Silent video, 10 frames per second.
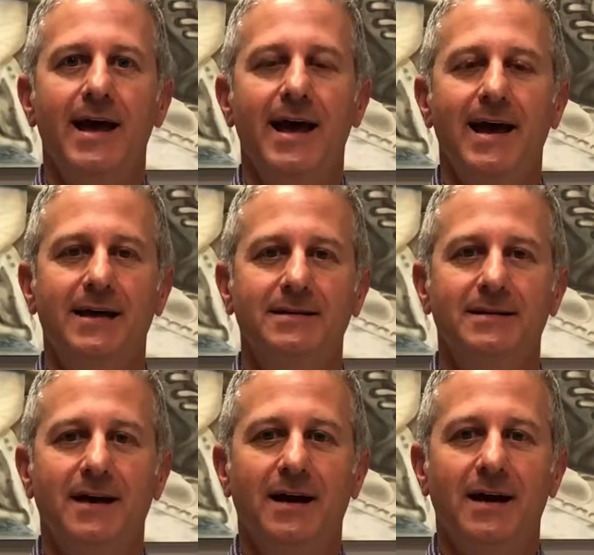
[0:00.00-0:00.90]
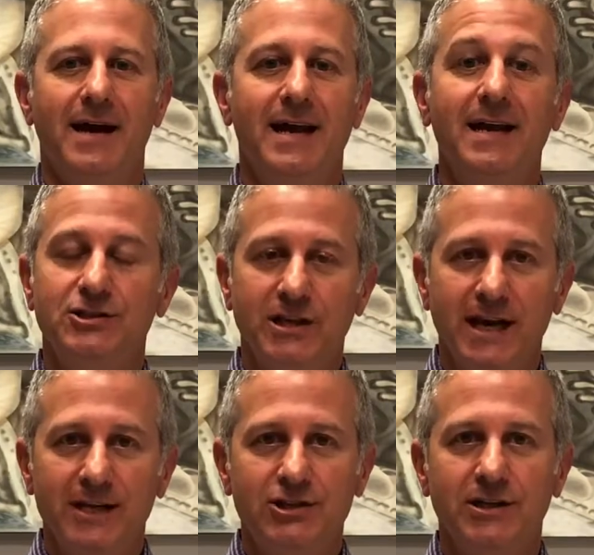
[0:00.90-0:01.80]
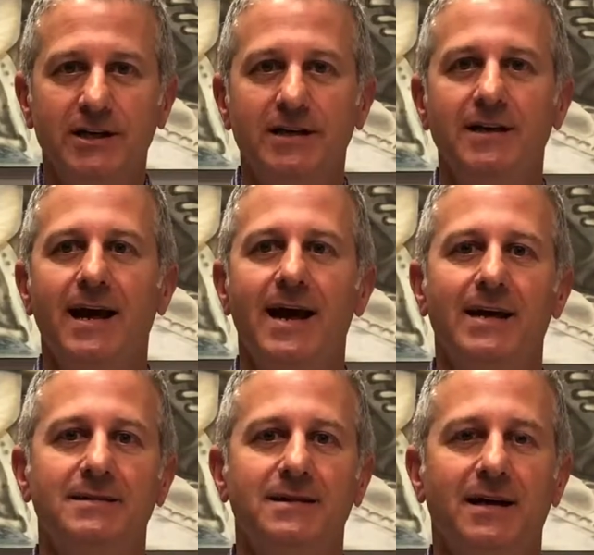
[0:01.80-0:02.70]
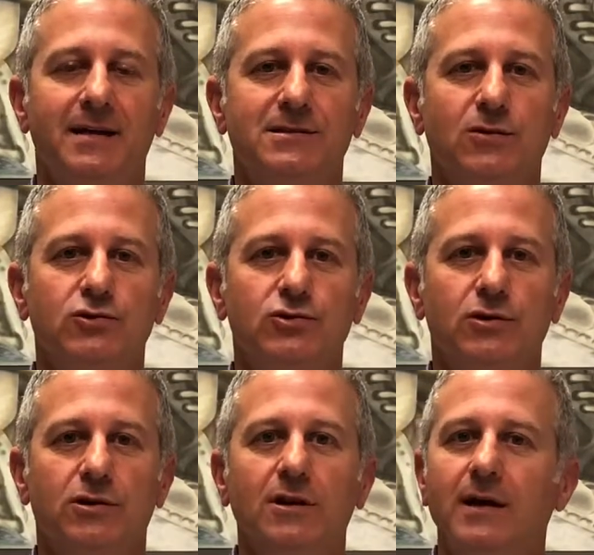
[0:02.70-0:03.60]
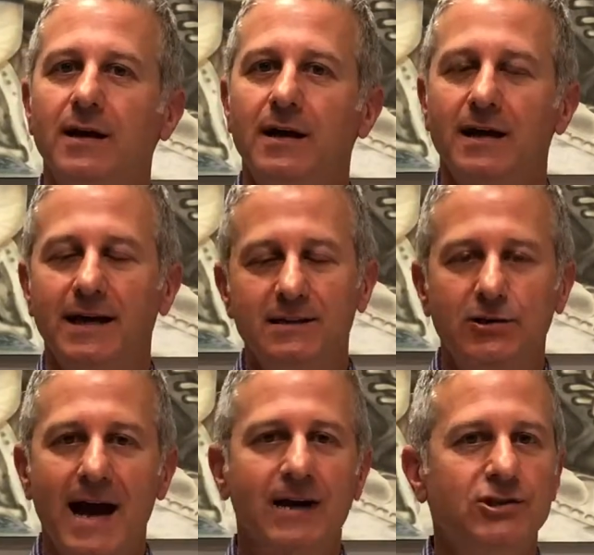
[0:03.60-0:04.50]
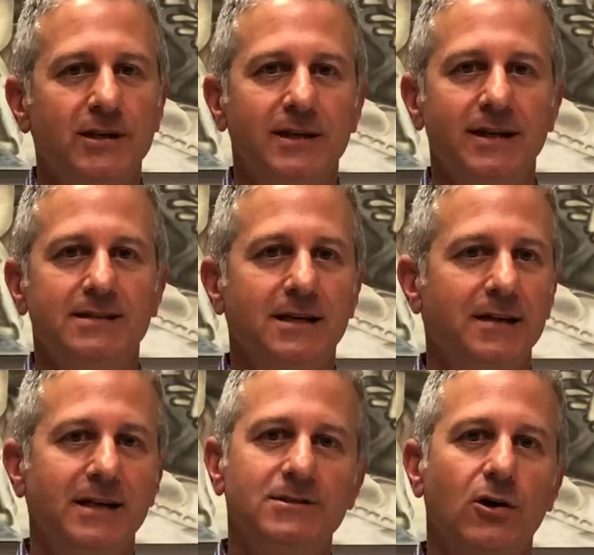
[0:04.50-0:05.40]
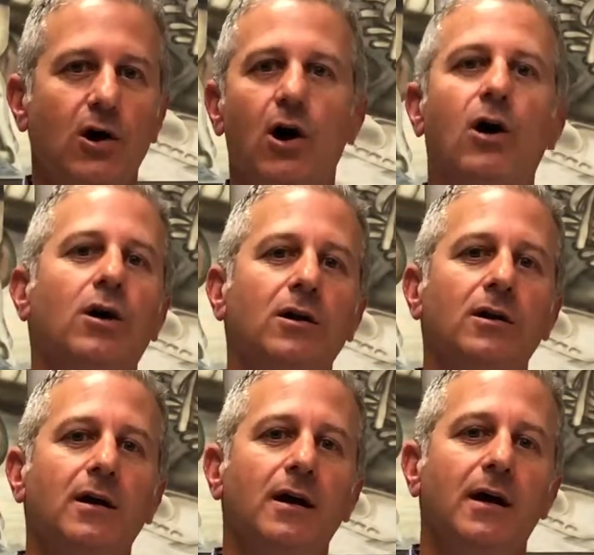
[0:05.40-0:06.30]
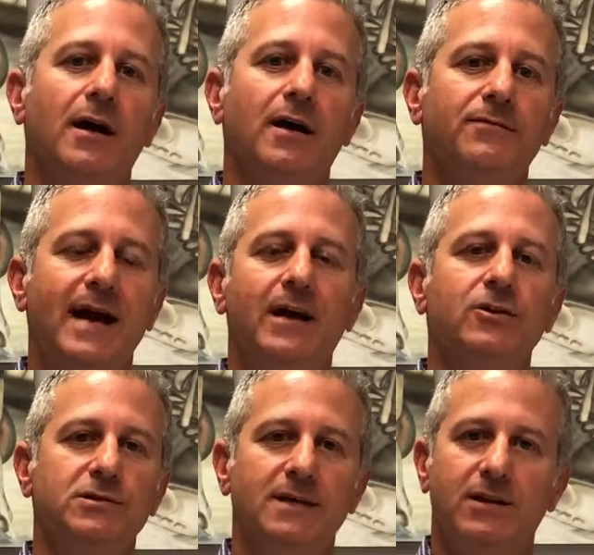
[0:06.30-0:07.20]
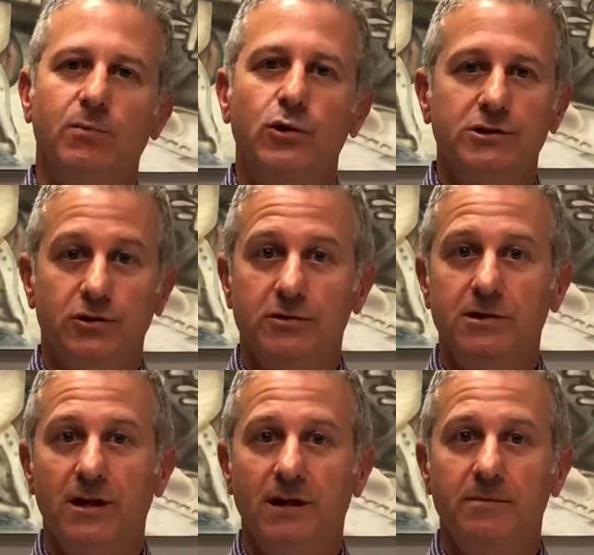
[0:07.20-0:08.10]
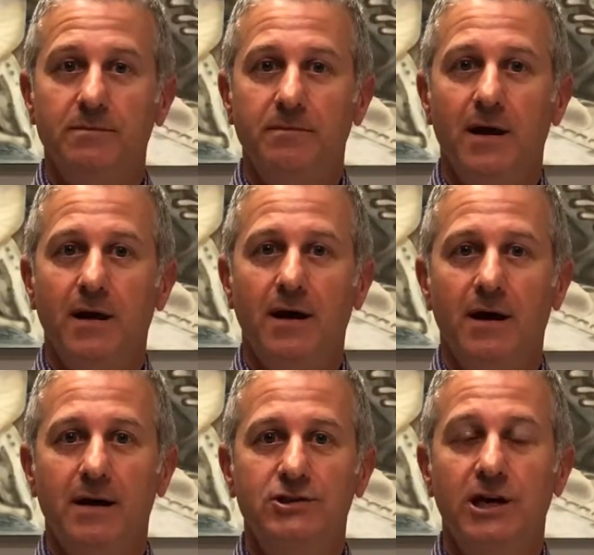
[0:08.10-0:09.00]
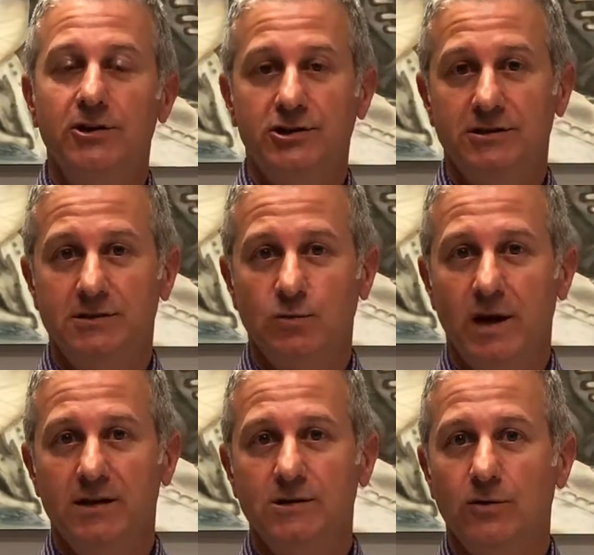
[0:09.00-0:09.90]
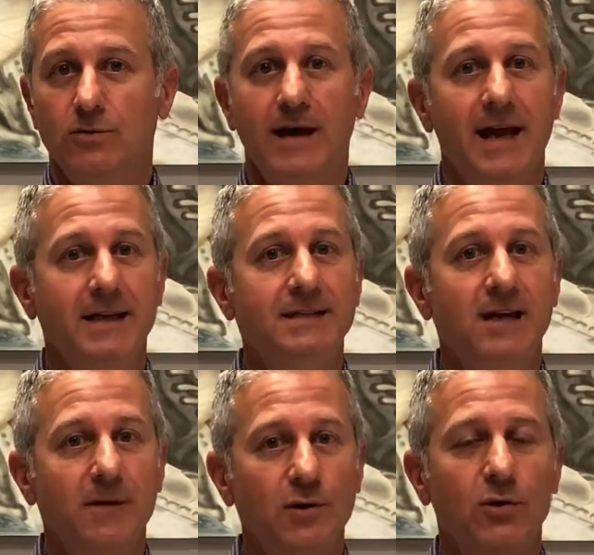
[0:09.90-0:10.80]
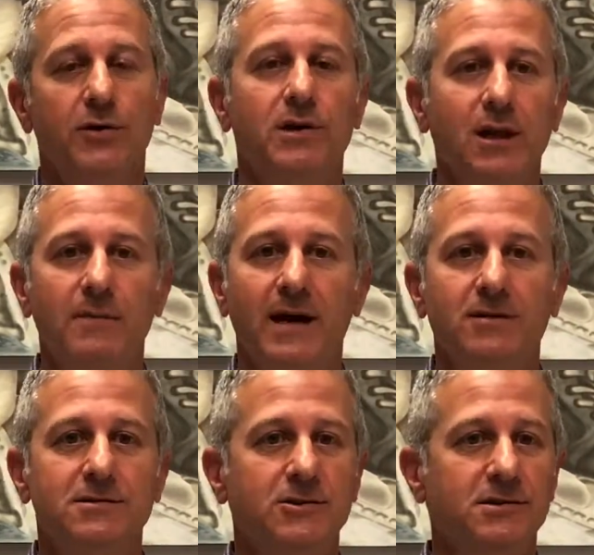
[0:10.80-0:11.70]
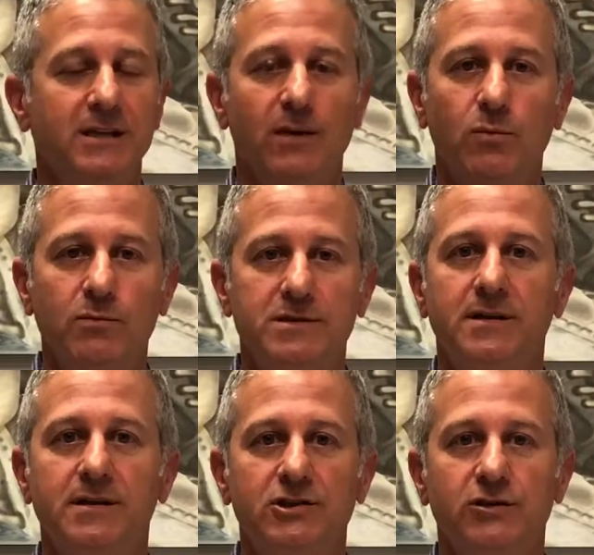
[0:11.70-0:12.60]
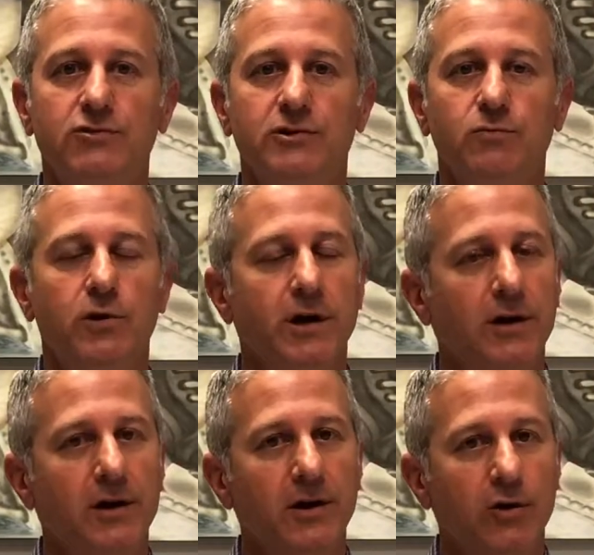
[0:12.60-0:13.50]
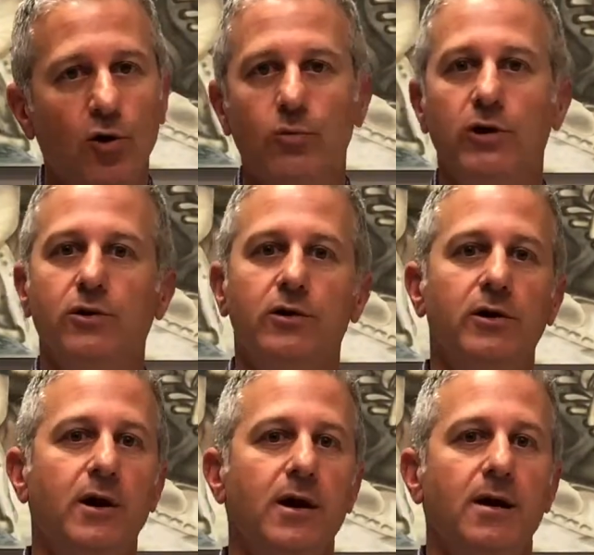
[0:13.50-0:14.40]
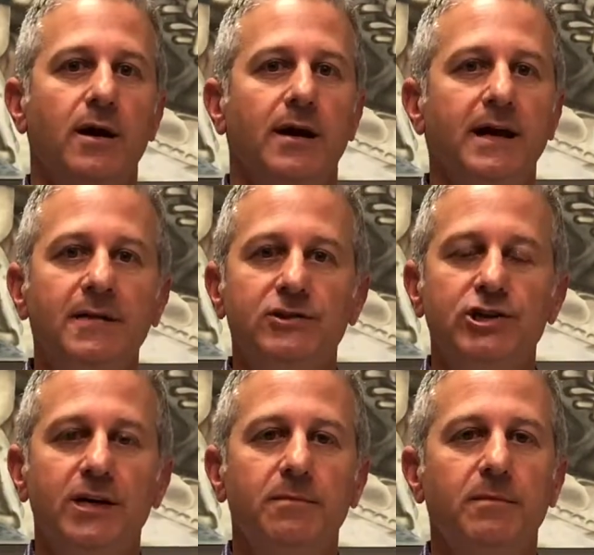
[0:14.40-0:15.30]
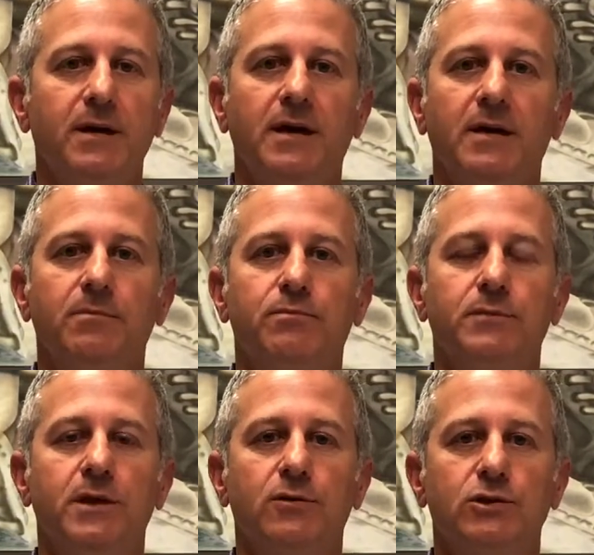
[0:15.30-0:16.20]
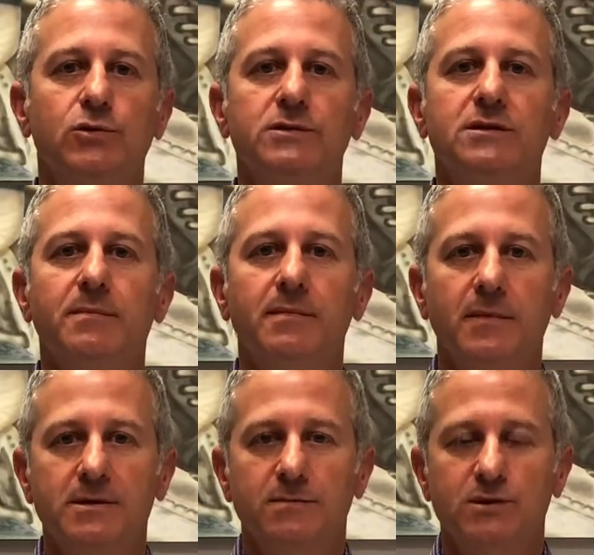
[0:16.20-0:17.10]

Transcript: and, uh, an education and uh, social interaction, it's, these are all values that the Boys and Girls Club uh, cherishes as well. So anytime you go to the clubhouse and you see them, see the children working on their homework or uh, in the gym, uh, you know, doing some some